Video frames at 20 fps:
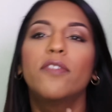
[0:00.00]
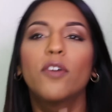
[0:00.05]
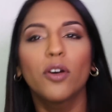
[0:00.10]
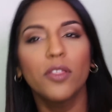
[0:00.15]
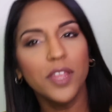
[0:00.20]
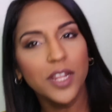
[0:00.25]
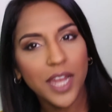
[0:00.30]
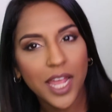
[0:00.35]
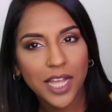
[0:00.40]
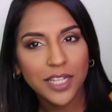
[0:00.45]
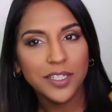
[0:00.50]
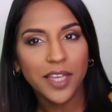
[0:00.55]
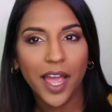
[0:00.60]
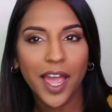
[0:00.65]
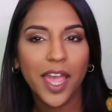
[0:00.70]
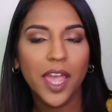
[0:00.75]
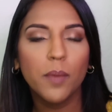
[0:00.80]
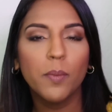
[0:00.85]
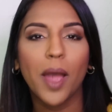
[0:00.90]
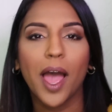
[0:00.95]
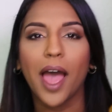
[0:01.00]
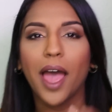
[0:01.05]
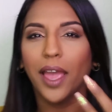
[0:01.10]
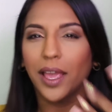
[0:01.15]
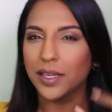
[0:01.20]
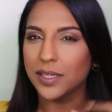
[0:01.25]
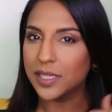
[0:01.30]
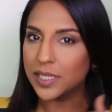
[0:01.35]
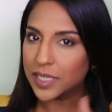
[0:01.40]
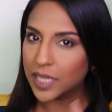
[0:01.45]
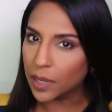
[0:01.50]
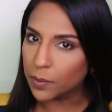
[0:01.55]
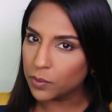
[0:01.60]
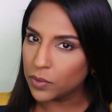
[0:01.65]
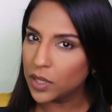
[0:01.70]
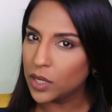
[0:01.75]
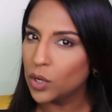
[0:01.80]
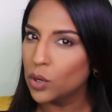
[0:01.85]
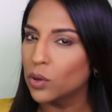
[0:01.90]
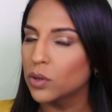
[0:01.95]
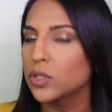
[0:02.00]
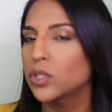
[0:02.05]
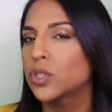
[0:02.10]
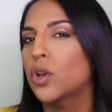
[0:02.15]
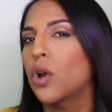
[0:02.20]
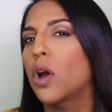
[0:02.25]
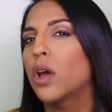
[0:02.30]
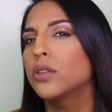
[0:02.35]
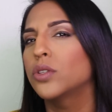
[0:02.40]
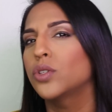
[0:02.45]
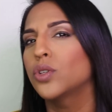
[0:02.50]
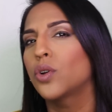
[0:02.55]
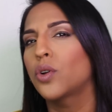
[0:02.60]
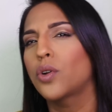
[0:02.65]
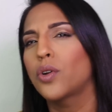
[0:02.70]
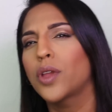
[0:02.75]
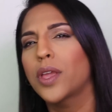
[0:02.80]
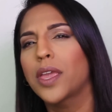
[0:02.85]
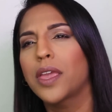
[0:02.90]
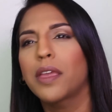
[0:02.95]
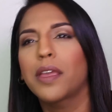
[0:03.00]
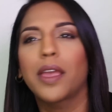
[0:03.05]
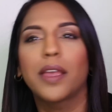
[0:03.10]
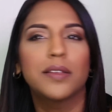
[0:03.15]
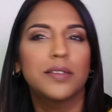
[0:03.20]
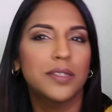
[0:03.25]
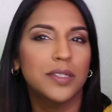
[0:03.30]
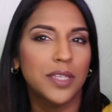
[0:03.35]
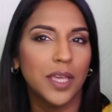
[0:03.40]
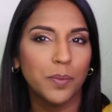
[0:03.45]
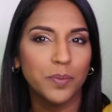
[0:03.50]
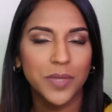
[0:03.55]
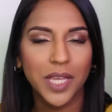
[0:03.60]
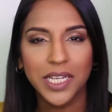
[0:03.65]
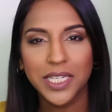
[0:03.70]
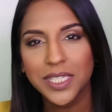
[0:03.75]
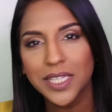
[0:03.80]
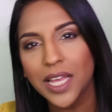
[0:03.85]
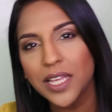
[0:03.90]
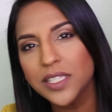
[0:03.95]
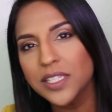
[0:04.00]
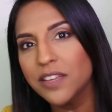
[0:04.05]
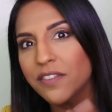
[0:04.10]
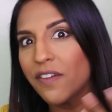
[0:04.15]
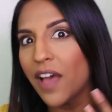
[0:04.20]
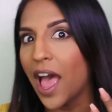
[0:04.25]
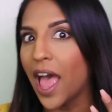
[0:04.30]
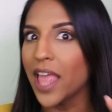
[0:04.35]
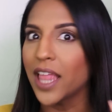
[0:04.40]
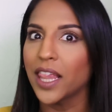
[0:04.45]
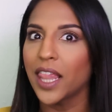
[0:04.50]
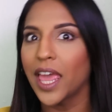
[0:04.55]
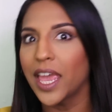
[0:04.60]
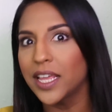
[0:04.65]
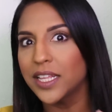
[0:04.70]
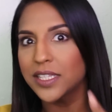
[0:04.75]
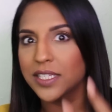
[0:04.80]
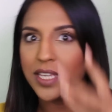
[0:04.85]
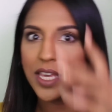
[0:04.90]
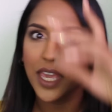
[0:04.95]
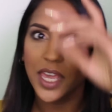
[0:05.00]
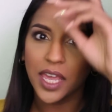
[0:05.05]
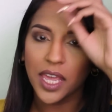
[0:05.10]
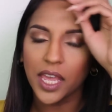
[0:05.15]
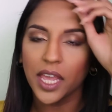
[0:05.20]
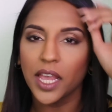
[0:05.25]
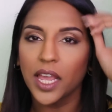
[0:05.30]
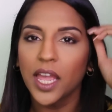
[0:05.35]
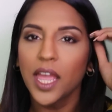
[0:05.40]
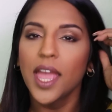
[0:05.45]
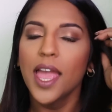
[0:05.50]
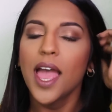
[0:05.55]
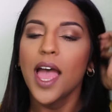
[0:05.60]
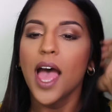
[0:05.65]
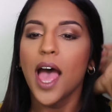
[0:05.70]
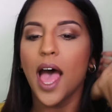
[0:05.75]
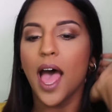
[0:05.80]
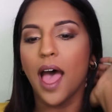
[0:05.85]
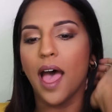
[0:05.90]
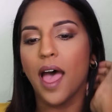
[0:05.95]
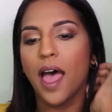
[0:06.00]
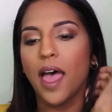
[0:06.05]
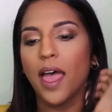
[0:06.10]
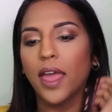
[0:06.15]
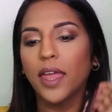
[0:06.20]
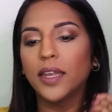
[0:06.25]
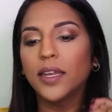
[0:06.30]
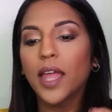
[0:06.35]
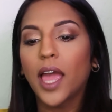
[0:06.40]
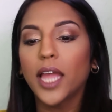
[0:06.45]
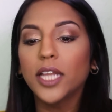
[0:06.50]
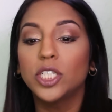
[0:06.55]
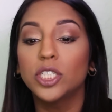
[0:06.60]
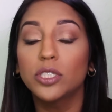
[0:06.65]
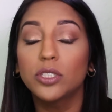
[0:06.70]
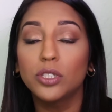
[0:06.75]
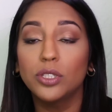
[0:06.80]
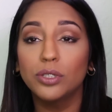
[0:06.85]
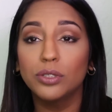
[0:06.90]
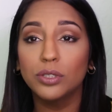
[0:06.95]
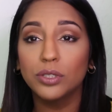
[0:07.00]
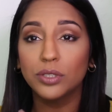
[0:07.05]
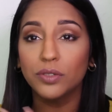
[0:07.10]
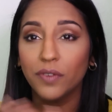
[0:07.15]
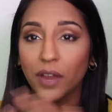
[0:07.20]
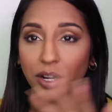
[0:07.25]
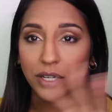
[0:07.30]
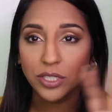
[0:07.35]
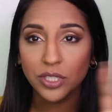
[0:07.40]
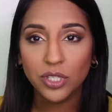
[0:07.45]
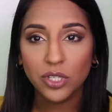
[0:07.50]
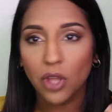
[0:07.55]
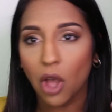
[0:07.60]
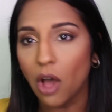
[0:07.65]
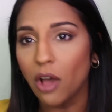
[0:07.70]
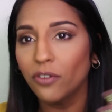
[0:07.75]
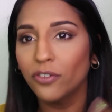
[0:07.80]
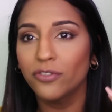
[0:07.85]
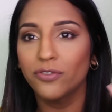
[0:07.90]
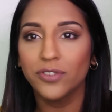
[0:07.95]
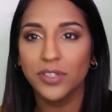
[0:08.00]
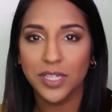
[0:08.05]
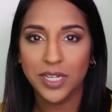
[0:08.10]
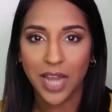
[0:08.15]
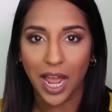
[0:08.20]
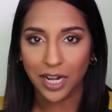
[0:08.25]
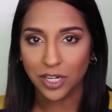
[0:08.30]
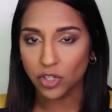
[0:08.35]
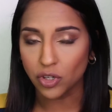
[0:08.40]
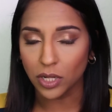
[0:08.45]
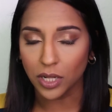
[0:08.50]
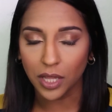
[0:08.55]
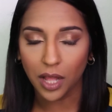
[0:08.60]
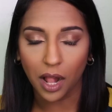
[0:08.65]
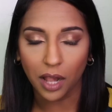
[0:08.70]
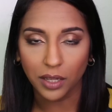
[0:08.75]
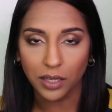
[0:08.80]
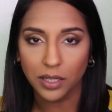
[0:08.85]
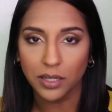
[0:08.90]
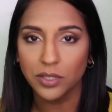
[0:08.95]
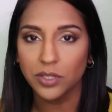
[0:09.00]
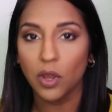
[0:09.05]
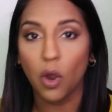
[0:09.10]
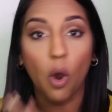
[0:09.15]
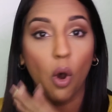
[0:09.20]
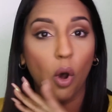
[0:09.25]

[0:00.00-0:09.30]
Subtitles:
For the daytime, I skipped the nose contouring, I skipped excessive highlighting, and I just used very soft, natural colors